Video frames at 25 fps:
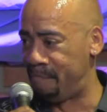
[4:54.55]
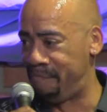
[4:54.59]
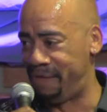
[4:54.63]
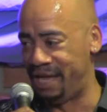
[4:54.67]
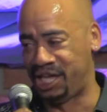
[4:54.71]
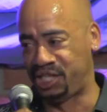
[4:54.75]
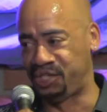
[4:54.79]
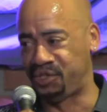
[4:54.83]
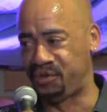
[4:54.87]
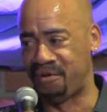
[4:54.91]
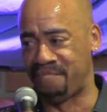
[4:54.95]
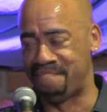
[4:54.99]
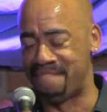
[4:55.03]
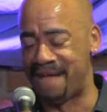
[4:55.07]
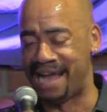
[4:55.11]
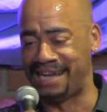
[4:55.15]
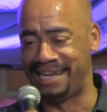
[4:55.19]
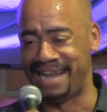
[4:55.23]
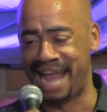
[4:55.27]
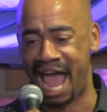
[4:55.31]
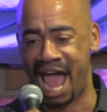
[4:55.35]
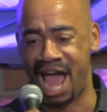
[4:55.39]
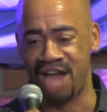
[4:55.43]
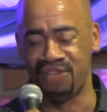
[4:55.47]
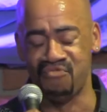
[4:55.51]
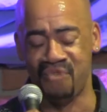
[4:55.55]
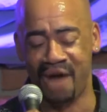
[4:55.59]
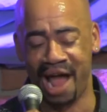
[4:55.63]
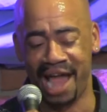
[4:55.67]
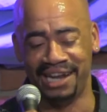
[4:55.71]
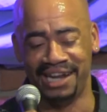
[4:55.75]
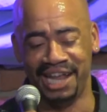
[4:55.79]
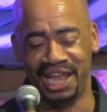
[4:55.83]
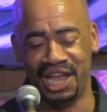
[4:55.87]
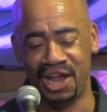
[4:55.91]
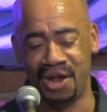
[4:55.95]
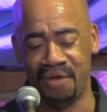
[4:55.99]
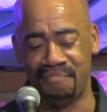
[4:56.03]
a picture of my dad
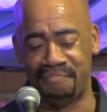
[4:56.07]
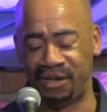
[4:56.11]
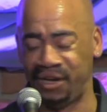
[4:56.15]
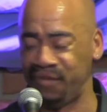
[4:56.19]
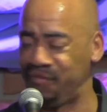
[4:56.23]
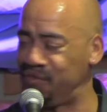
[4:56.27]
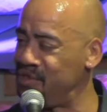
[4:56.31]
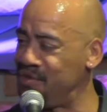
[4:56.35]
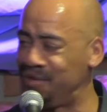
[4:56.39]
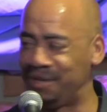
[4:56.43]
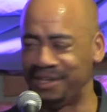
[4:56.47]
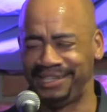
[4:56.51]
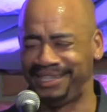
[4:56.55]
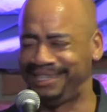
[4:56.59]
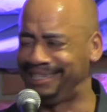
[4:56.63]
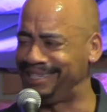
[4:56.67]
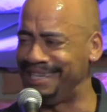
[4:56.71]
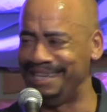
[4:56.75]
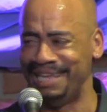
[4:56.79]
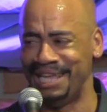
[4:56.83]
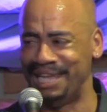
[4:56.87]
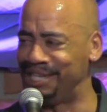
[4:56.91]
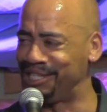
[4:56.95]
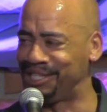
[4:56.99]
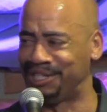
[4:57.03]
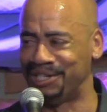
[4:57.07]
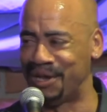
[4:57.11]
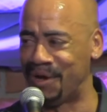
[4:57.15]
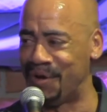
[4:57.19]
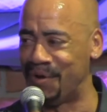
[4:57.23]
right here, but if you could see his